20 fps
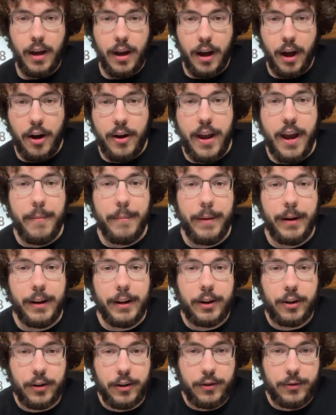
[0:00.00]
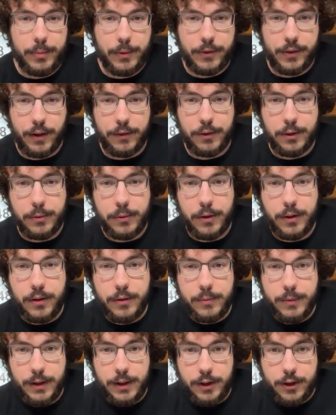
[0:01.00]
Oh yeah, Merry Christmas, everyone.
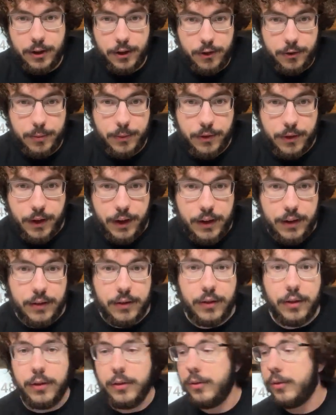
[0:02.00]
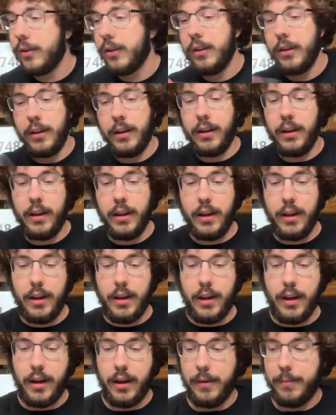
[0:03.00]
Merry Christmas, Aiden, too.
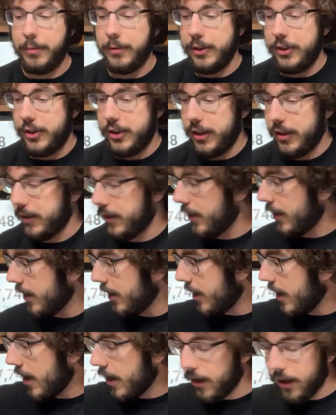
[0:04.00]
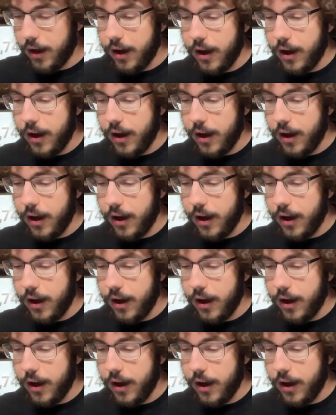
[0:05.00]
I appreciate that, yeah.